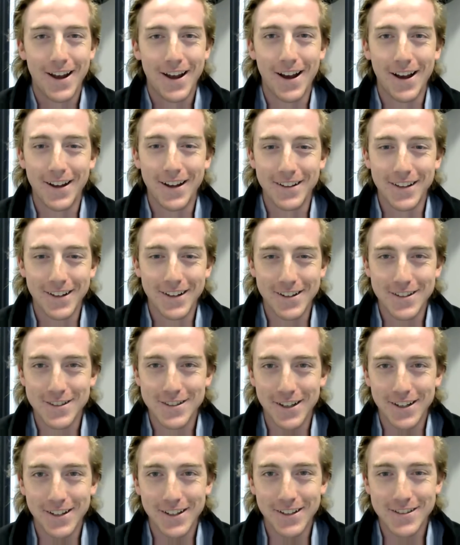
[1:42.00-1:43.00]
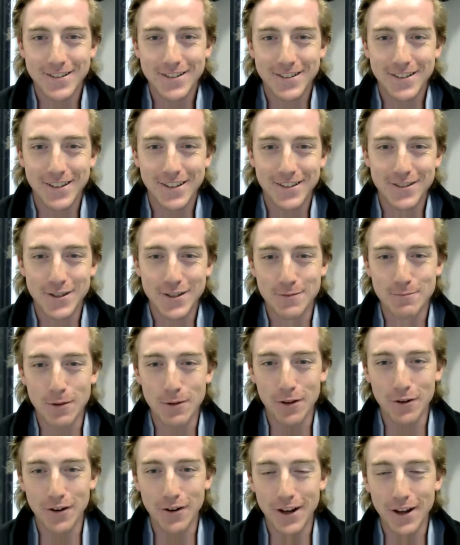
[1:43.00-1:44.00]
like you said, it's just
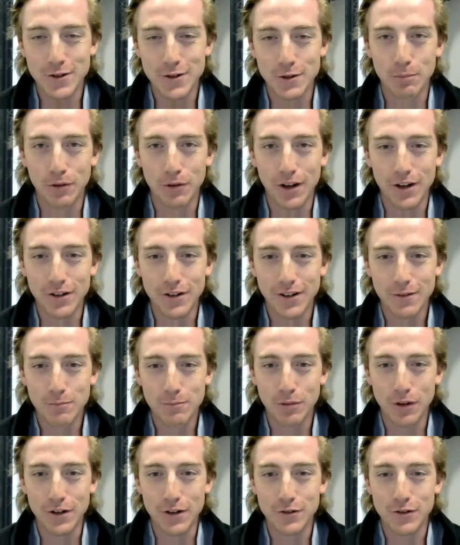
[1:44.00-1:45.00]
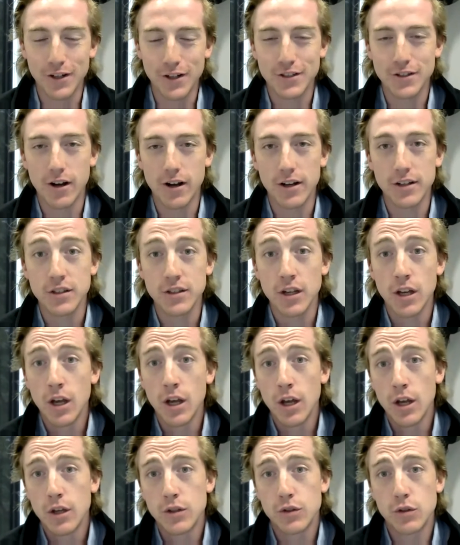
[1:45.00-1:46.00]
Mother Nature playing tricks on us.
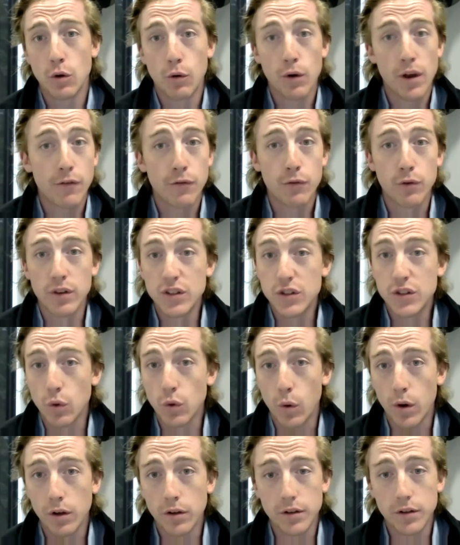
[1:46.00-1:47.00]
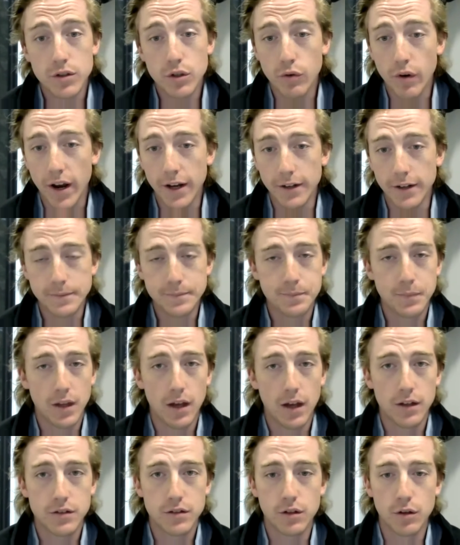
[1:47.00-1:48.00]
So yeah, for the soil, it's great.
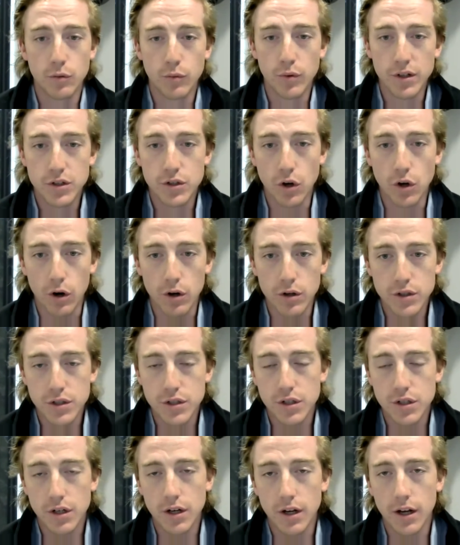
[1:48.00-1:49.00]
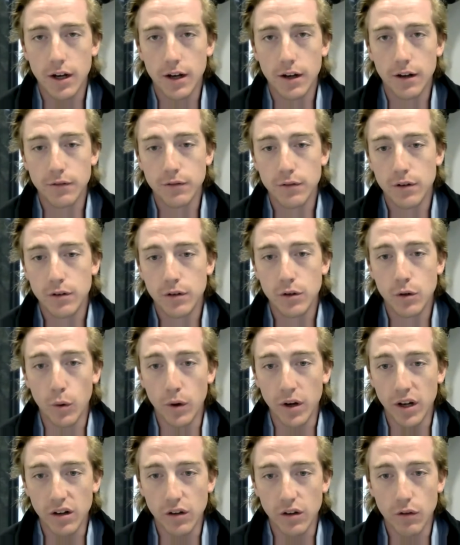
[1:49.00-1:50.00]
It's going to recharge
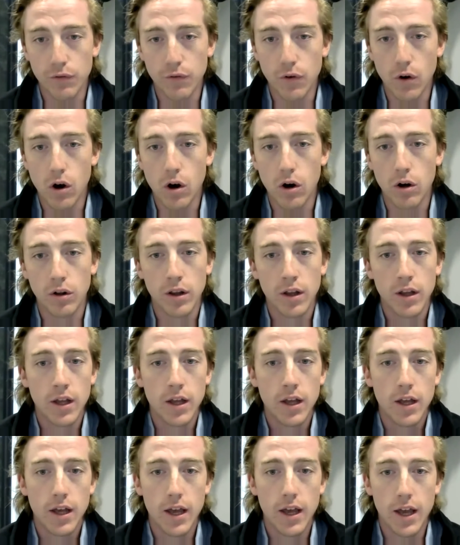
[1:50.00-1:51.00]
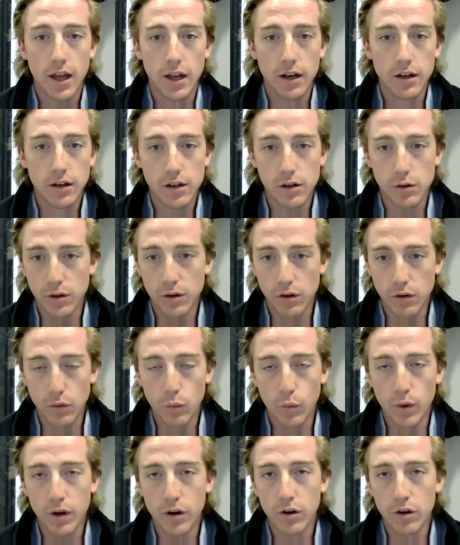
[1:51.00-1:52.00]
going into the fall and into the
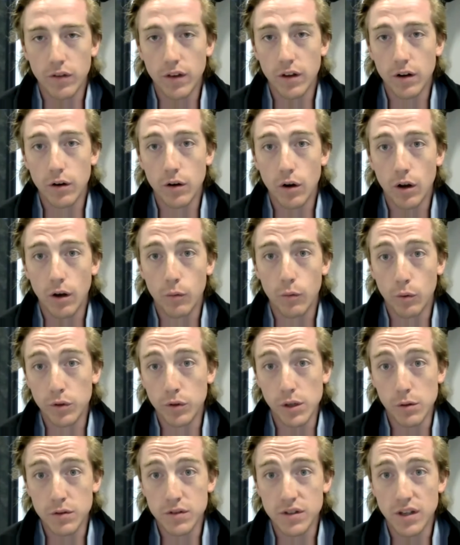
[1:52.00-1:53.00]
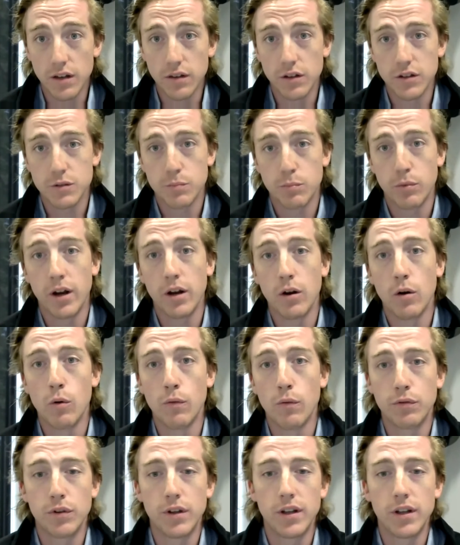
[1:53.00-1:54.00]
winter, and then we'll use that in the spring.
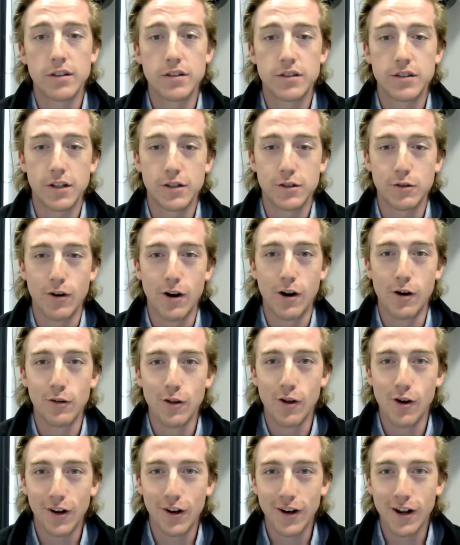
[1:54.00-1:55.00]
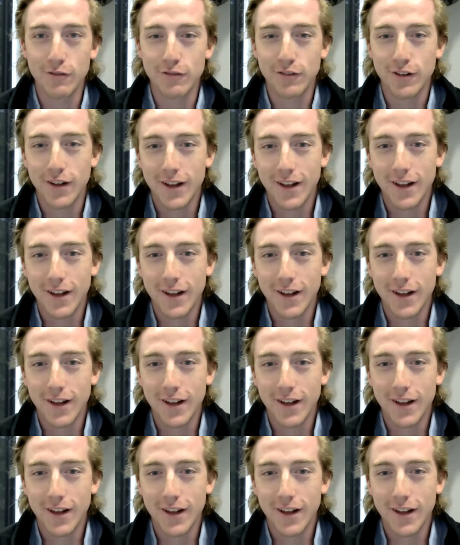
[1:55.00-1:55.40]
Hopefully, it sticks around long enough.